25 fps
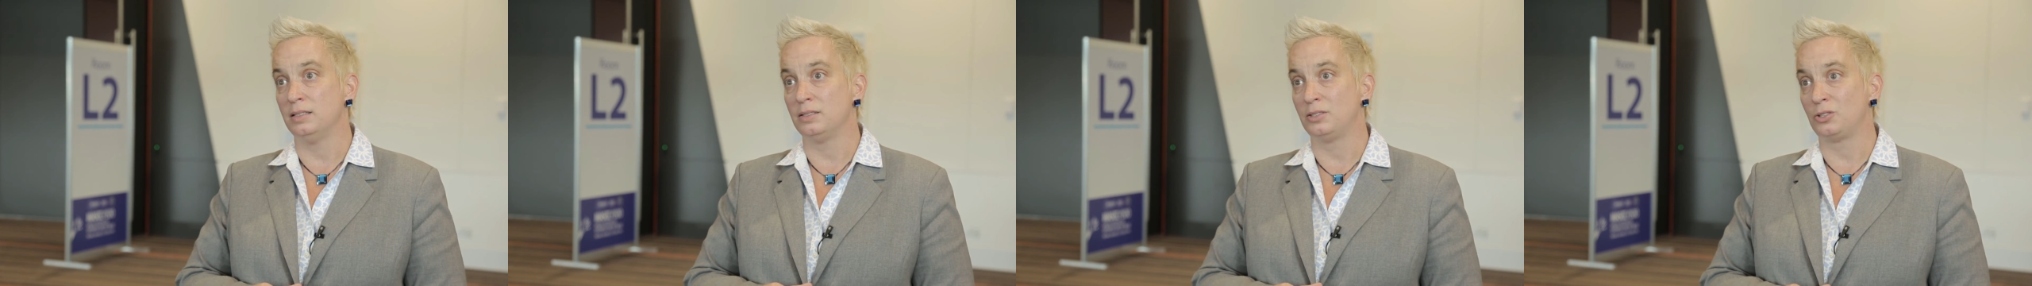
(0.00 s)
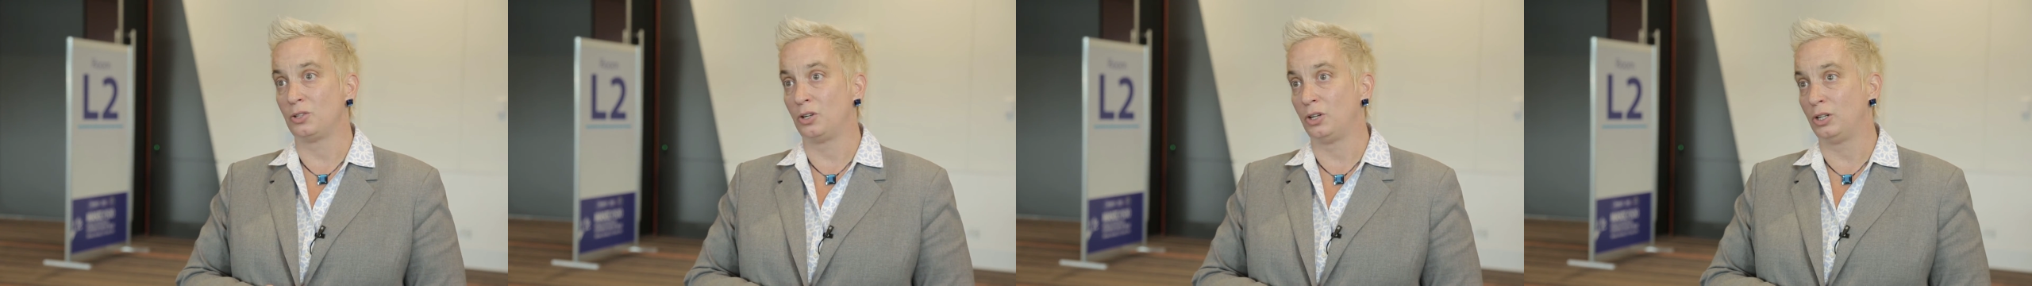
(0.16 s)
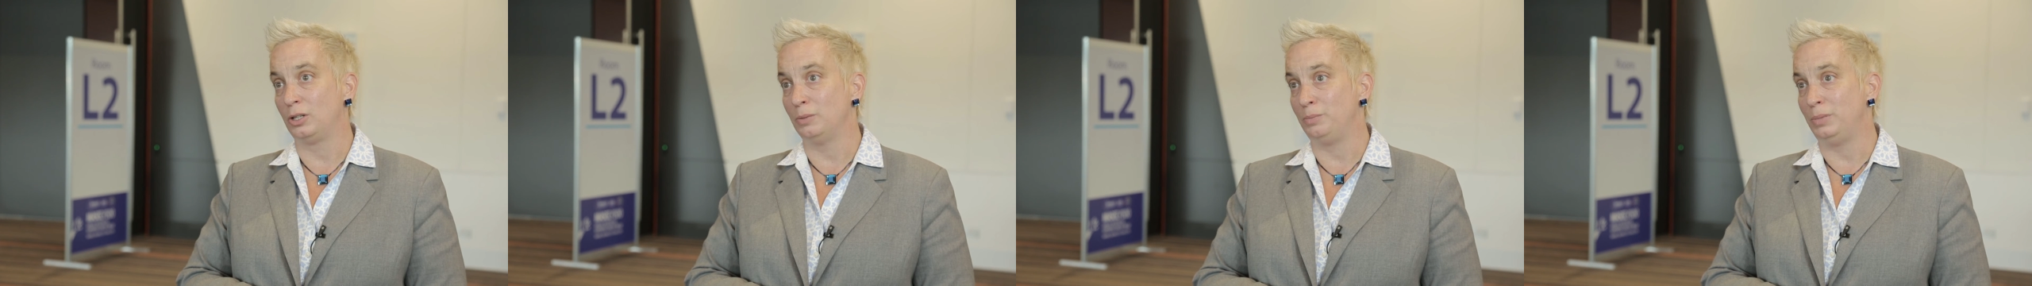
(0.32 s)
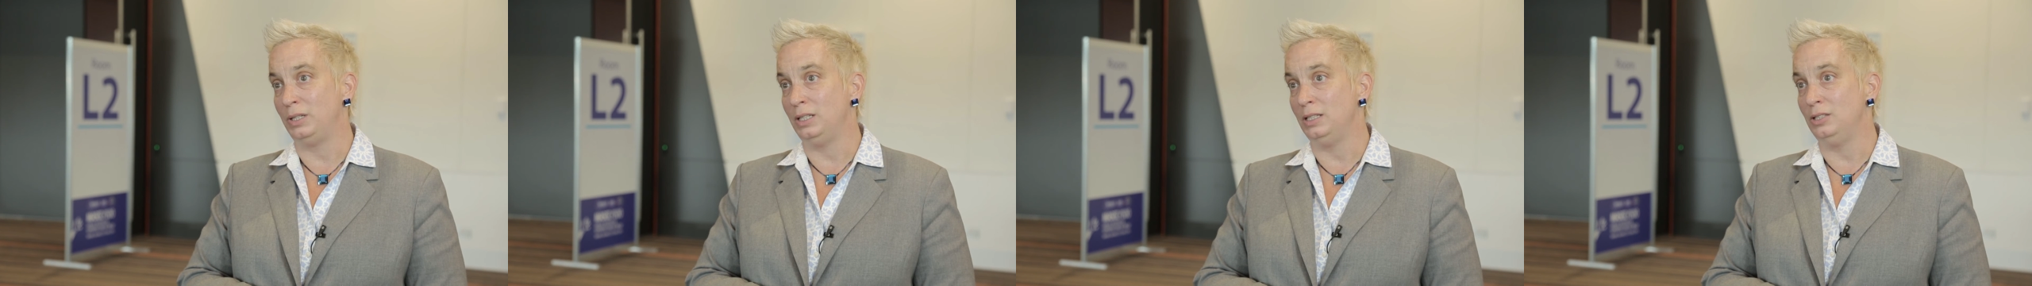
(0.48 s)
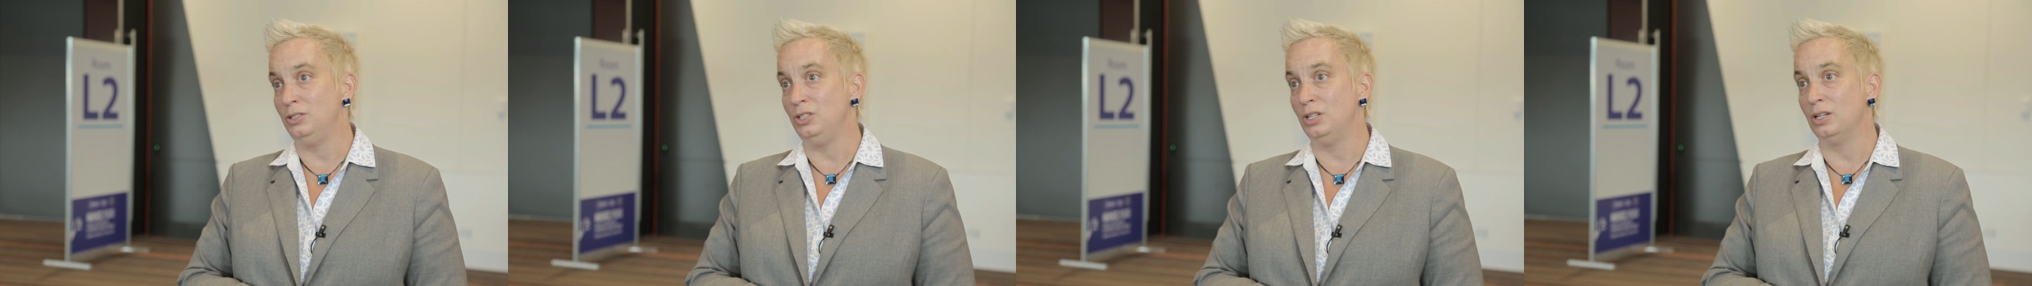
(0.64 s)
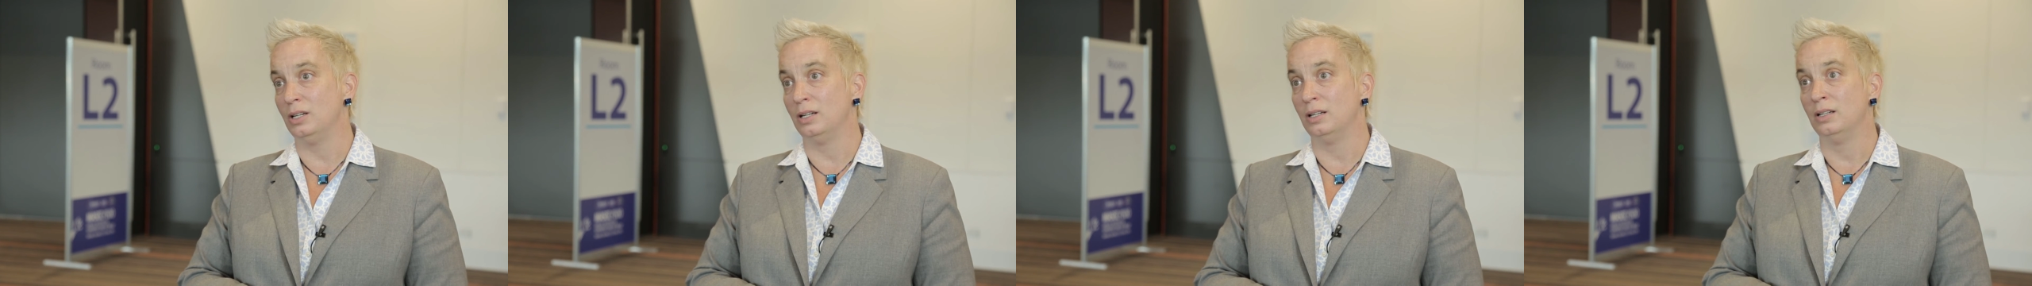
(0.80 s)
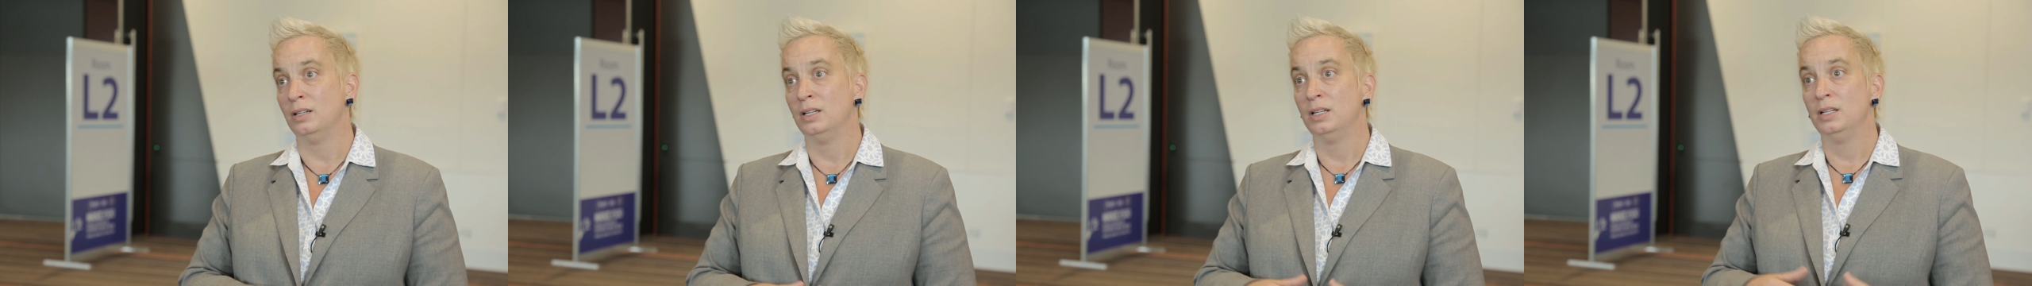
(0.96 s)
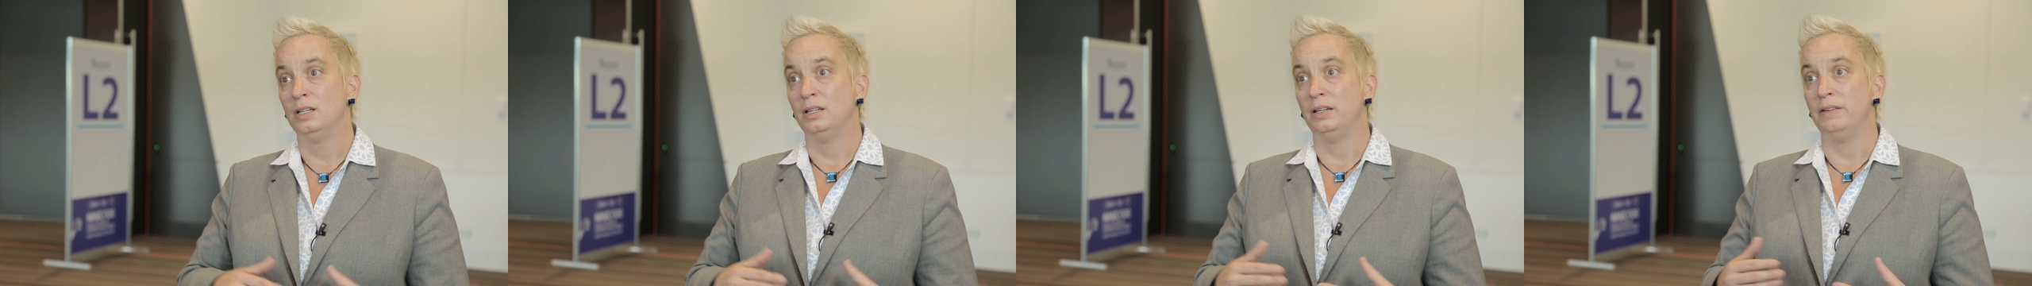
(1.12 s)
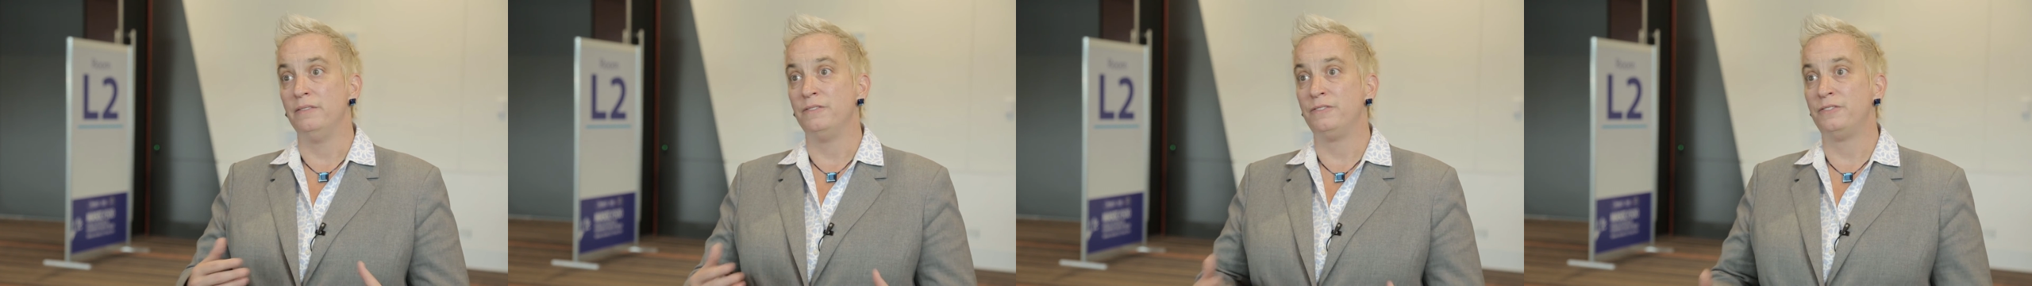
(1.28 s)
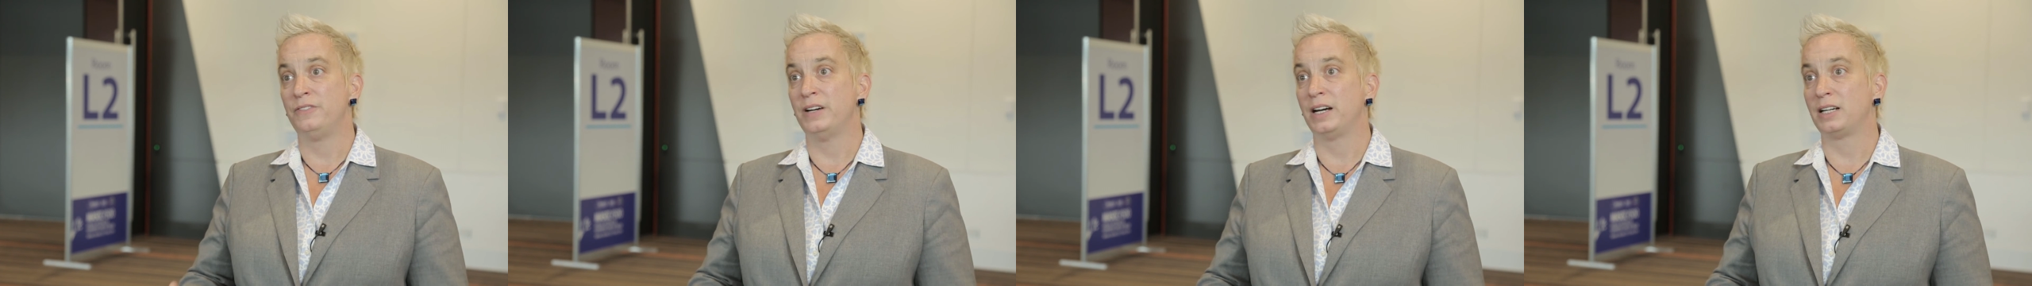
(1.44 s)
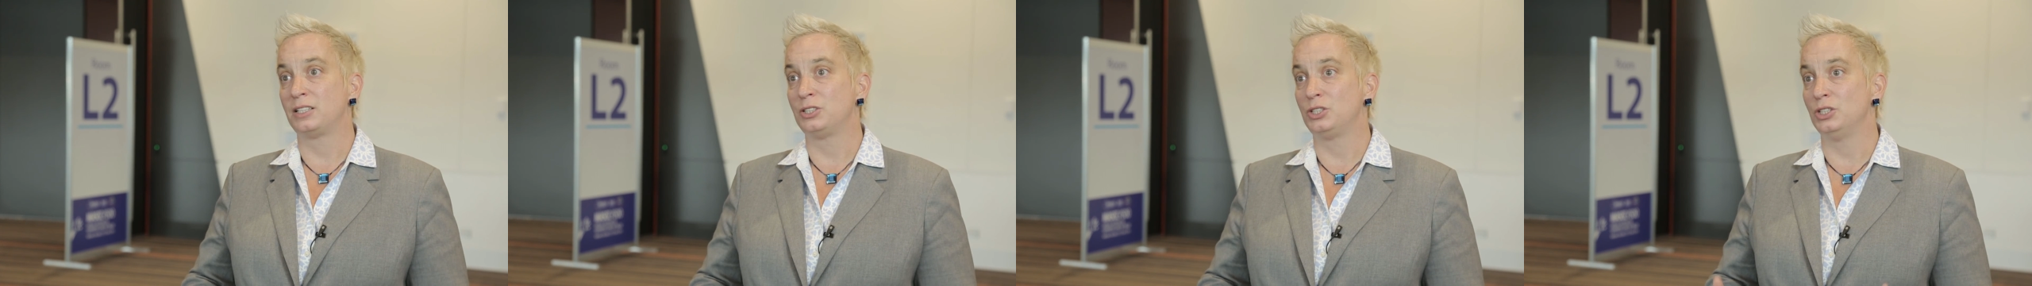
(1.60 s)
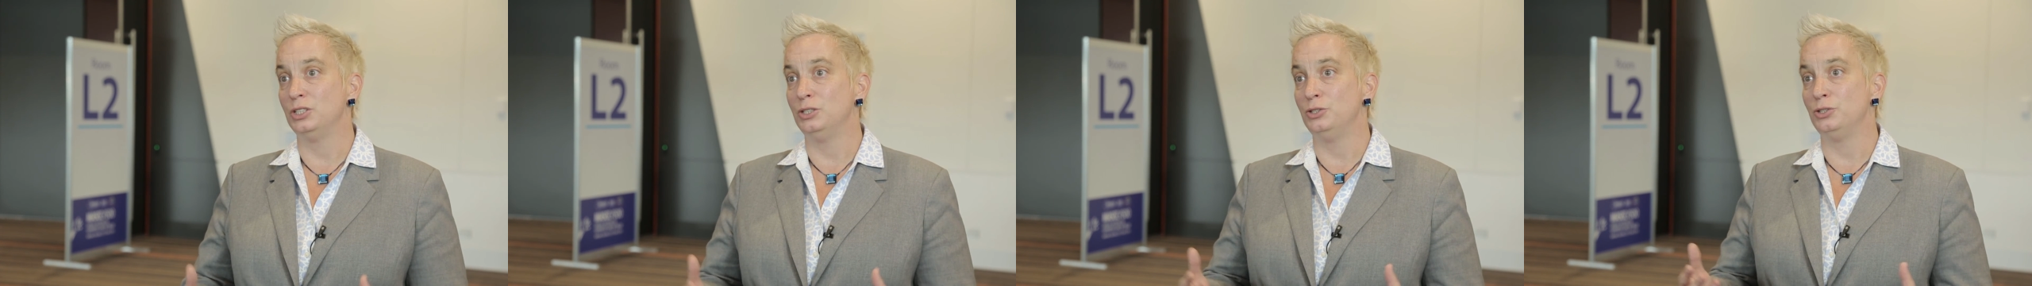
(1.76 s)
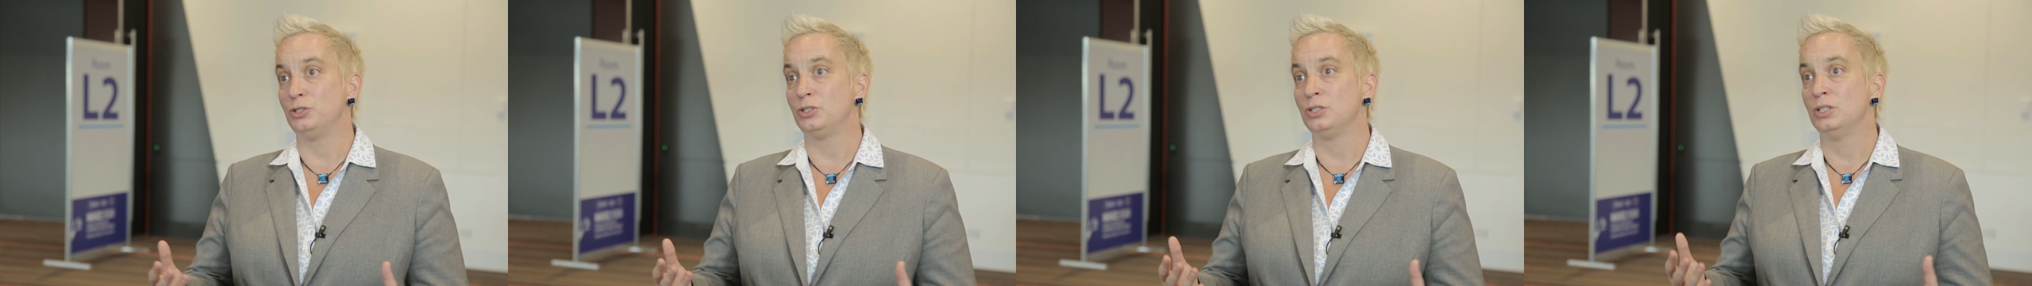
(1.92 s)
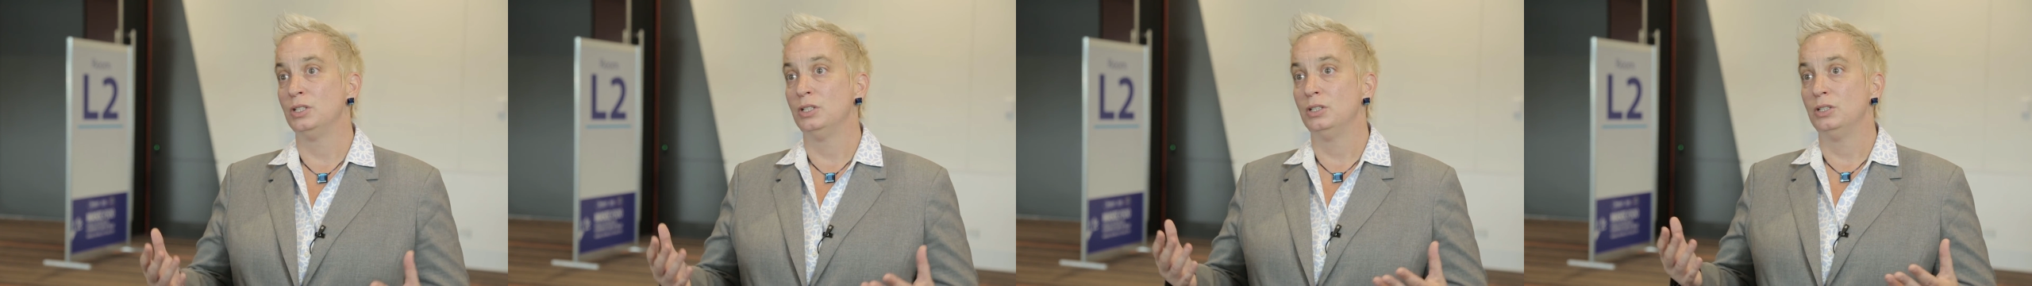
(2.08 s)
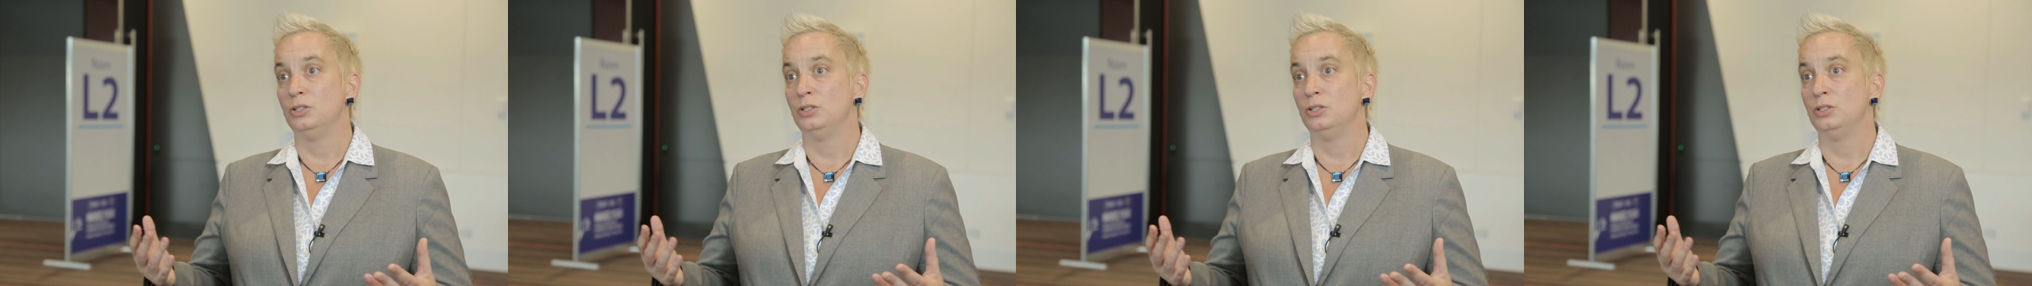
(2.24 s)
sarcopenia, infections,